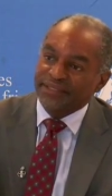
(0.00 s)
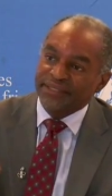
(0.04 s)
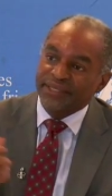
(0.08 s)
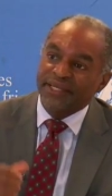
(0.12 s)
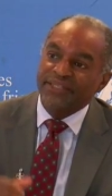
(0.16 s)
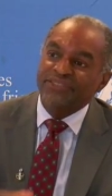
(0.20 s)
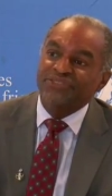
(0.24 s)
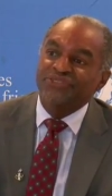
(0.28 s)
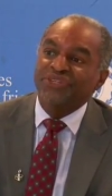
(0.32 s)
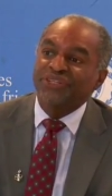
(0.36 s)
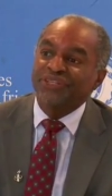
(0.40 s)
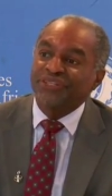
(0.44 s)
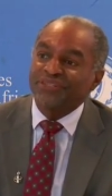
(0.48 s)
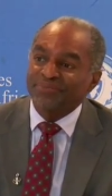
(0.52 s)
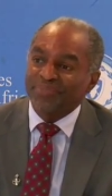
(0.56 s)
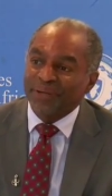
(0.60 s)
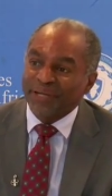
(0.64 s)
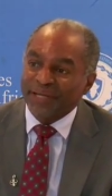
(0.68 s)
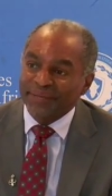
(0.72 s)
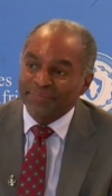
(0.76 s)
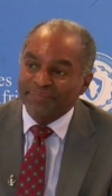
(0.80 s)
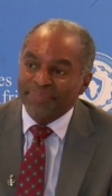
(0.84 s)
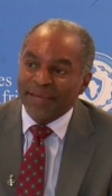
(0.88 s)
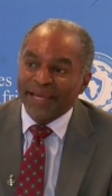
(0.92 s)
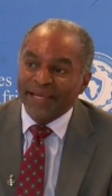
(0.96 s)
uh, triggered
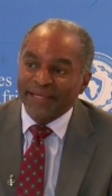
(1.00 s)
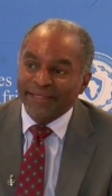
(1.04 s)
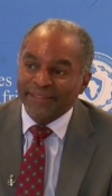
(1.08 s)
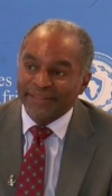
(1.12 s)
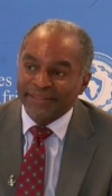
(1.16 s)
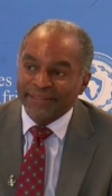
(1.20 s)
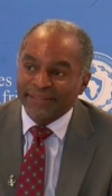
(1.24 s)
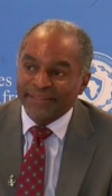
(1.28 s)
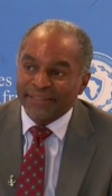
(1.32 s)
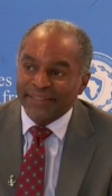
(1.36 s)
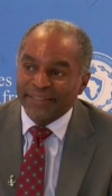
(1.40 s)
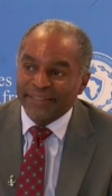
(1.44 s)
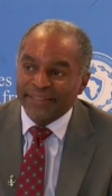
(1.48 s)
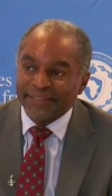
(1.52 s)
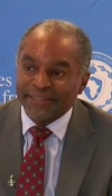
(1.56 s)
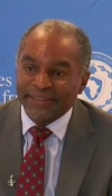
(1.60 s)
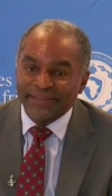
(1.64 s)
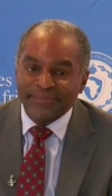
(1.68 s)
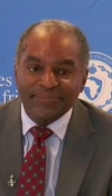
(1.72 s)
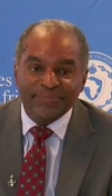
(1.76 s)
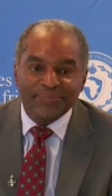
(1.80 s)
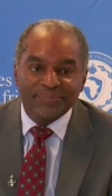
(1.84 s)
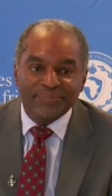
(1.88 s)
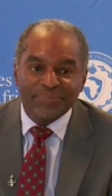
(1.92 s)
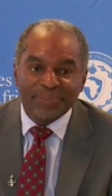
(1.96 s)
by bad, uh,
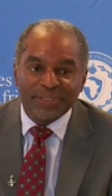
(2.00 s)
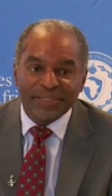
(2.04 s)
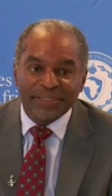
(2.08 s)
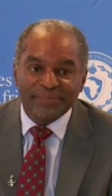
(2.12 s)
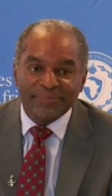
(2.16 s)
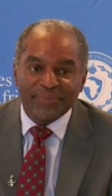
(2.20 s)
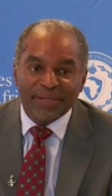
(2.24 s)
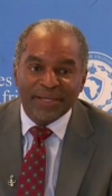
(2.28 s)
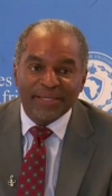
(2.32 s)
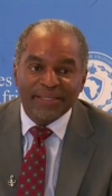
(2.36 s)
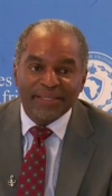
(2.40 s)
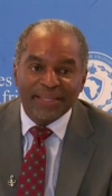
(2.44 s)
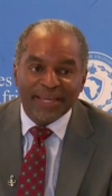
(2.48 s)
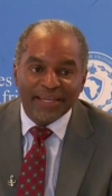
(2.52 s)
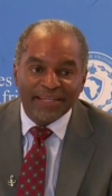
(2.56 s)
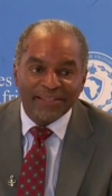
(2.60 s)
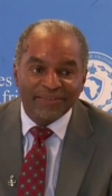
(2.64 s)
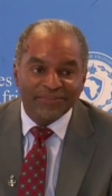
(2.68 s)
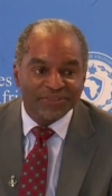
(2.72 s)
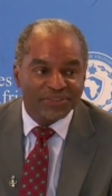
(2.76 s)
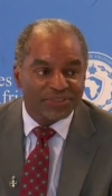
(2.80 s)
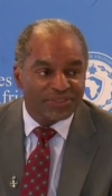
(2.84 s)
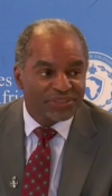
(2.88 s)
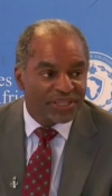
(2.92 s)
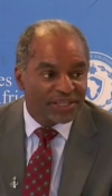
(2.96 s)
by, by a lack
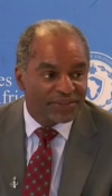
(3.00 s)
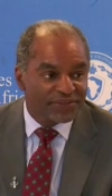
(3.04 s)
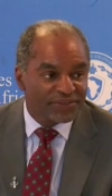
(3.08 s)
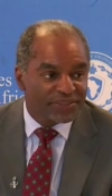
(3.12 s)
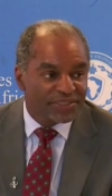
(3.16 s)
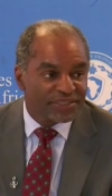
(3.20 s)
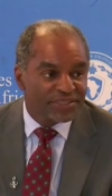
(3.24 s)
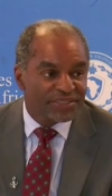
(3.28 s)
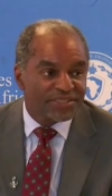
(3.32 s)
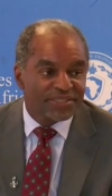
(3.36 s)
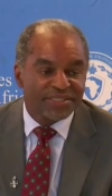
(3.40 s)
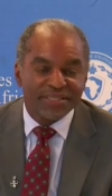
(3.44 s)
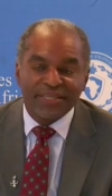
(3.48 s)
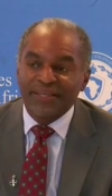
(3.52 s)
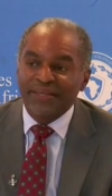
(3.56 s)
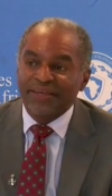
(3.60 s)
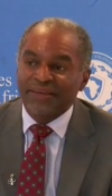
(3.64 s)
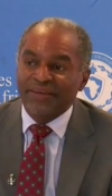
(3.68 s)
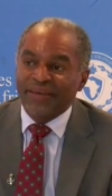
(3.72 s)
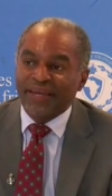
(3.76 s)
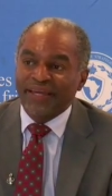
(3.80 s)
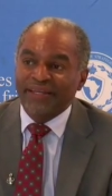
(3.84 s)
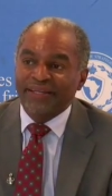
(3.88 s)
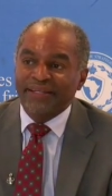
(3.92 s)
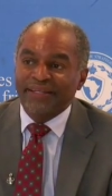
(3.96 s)
of good governance
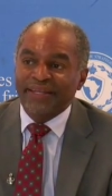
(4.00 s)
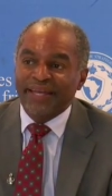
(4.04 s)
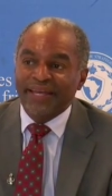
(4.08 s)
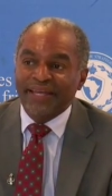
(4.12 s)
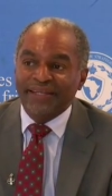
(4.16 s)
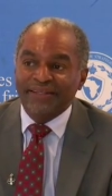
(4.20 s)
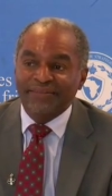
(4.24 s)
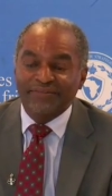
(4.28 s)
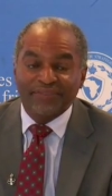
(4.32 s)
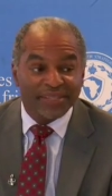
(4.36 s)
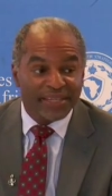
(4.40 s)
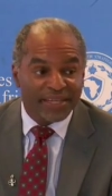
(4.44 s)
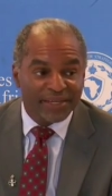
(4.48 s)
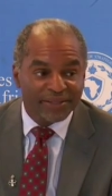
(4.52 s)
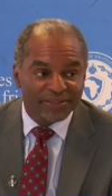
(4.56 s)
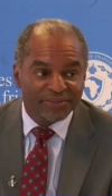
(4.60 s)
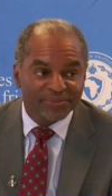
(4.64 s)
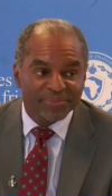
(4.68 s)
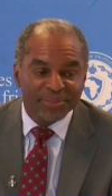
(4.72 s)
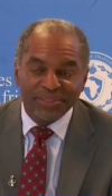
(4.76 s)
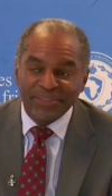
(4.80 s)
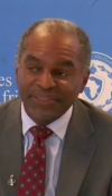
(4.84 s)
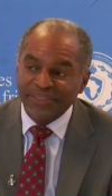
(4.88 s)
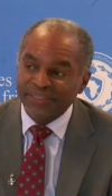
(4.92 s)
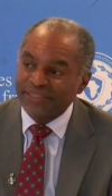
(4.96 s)
and a lack of
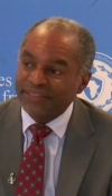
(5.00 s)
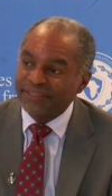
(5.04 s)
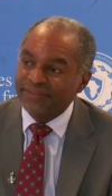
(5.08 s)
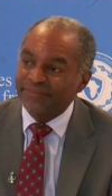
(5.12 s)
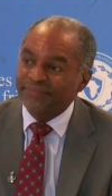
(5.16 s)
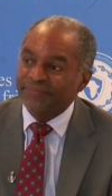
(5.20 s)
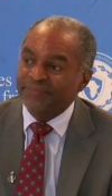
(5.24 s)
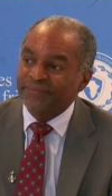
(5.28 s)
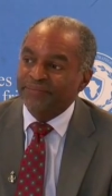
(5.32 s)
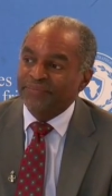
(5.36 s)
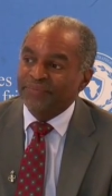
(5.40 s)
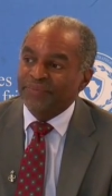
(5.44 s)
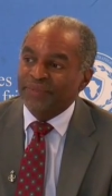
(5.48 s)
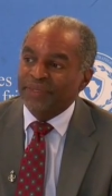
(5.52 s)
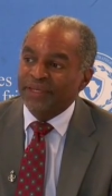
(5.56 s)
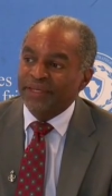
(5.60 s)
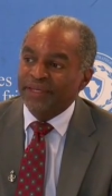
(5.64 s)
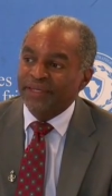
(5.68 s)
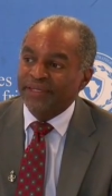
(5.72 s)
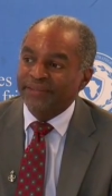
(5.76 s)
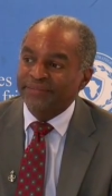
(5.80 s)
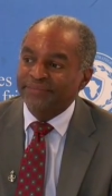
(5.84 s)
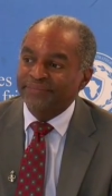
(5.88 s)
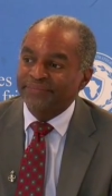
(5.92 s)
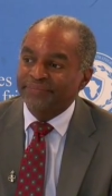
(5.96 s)
accountability.
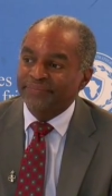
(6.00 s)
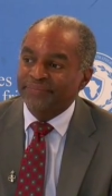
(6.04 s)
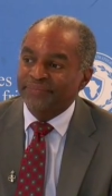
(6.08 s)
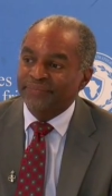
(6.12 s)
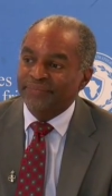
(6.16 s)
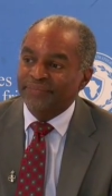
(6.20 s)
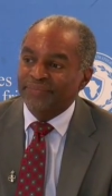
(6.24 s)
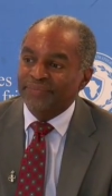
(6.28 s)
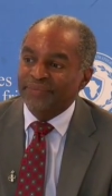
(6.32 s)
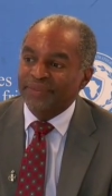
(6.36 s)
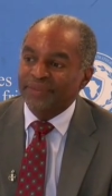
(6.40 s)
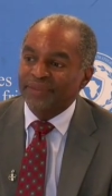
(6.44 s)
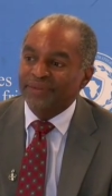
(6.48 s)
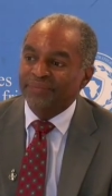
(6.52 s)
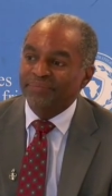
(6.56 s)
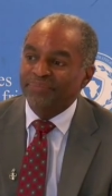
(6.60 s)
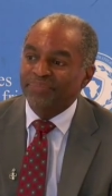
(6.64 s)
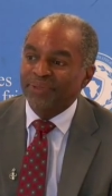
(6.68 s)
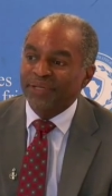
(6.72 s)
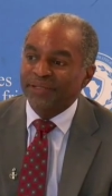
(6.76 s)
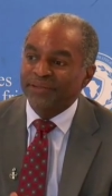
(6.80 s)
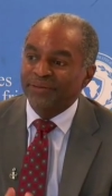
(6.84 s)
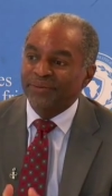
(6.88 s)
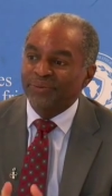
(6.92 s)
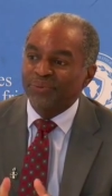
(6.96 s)
Um,
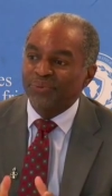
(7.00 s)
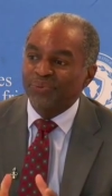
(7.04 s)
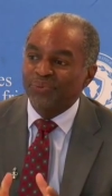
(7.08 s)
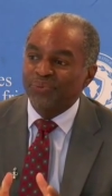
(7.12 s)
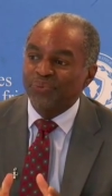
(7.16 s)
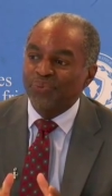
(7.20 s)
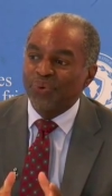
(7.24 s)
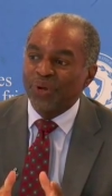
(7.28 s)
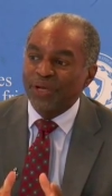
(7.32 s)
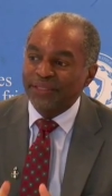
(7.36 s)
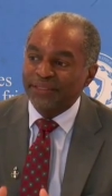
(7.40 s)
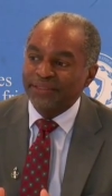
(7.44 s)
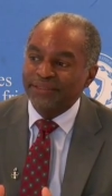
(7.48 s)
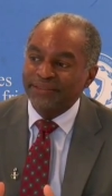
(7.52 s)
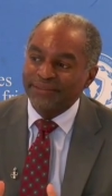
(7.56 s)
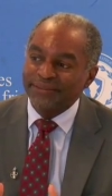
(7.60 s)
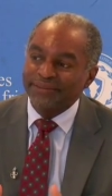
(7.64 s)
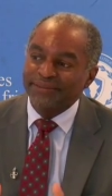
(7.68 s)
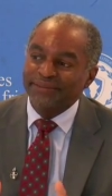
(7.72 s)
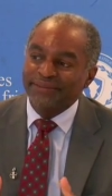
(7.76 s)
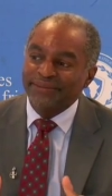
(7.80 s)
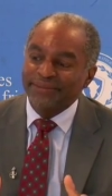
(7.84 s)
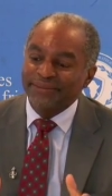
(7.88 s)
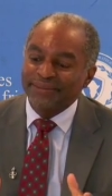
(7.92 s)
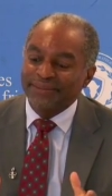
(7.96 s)
But
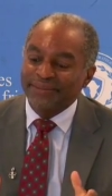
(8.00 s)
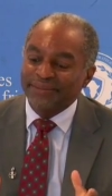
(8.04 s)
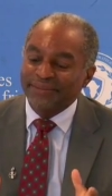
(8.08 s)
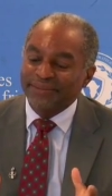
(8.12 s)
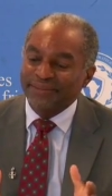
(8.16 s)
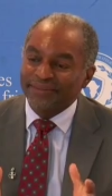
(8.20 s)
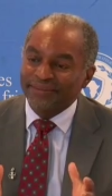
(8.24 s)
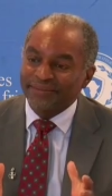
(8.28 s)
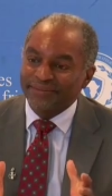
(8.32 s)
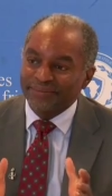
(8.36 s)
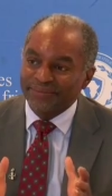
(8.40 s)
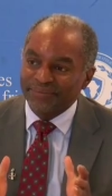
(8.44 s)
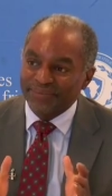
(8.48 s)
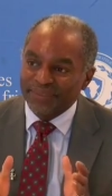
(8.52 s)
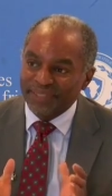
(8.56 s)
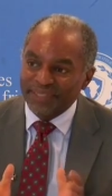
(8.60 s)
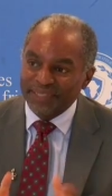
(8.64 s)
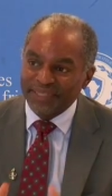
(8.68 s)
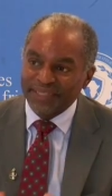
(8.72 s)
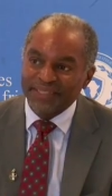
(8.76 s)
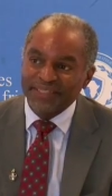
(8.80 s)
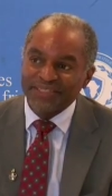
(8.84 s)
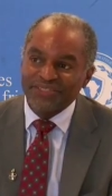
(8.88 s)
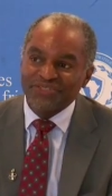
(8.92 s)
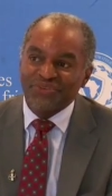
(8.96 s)
one
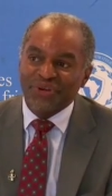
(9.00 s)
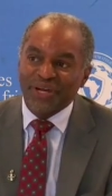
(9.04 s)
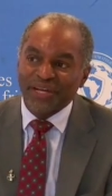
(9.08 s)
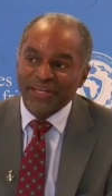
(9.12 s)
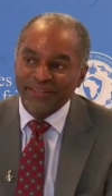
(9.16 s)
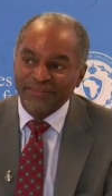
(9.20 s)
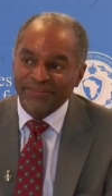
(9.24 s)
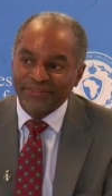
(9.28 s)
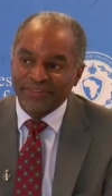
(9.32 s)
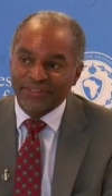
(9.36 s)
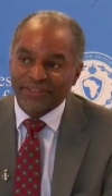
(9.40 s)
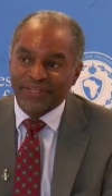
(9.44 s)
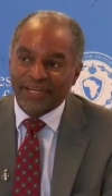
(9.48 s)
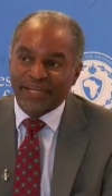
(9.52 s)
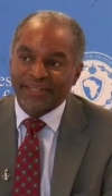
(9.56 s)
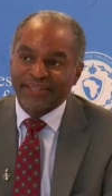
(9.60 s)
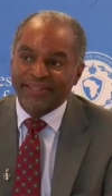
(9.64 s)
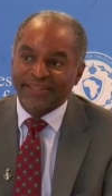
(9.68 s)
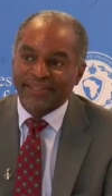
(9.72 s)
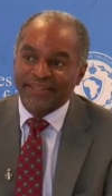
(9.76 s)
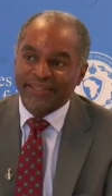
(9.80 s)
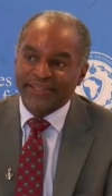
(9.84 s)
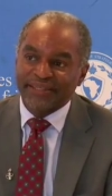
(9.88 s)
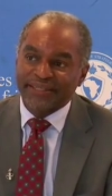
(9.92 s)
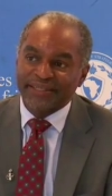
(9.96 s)
key driver, I
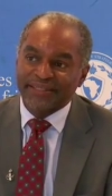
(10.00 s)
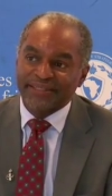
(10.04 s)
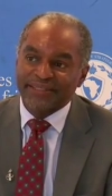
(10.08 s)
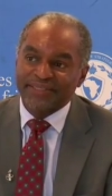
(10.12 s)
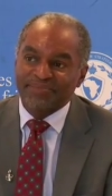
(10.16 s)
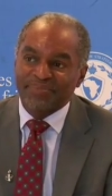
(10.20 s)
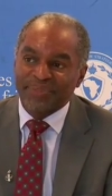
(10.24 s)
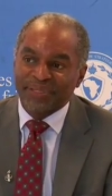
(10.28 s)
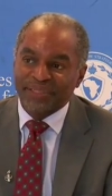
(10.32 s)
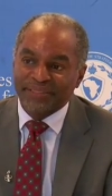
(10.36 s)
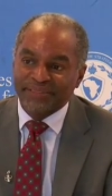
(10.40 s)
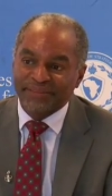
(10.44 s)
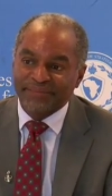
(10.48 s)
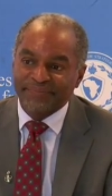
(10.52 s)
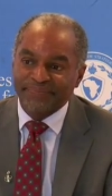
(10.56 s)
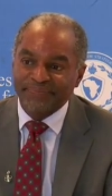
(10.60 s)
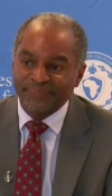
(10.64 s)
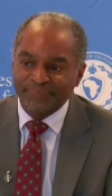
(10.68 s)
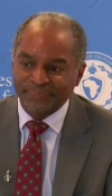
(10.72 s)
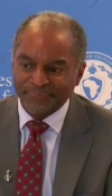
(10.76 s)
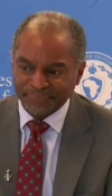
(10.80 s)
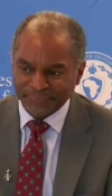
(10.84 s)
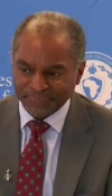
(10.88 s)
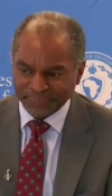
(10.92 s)
think, has been